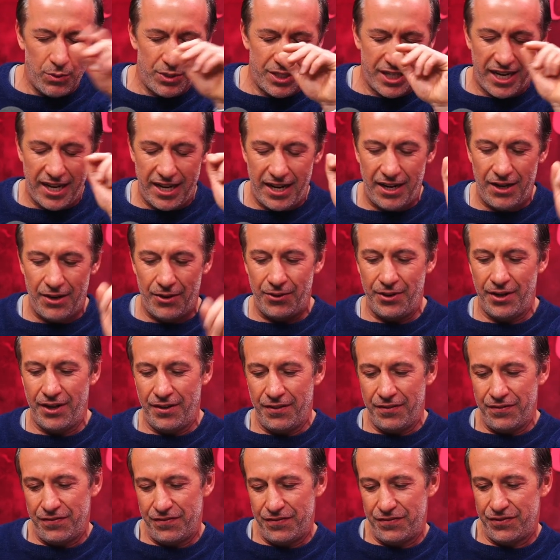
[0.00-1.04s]
town
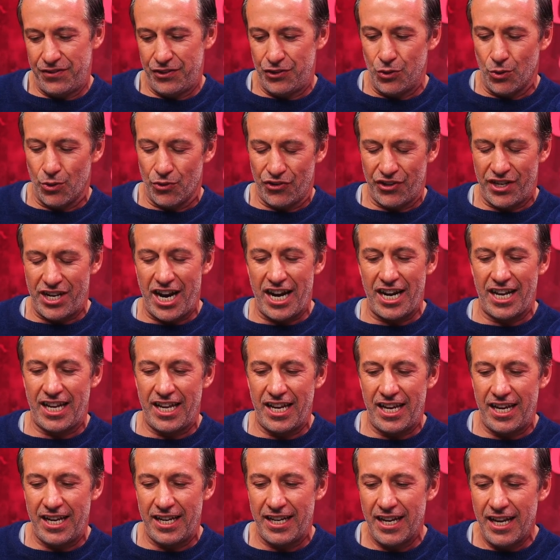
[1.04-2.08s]
of Storrs,
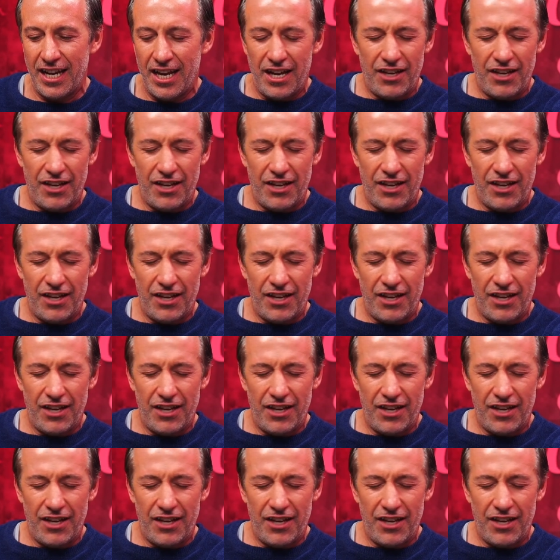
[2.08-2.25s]
Connecticut.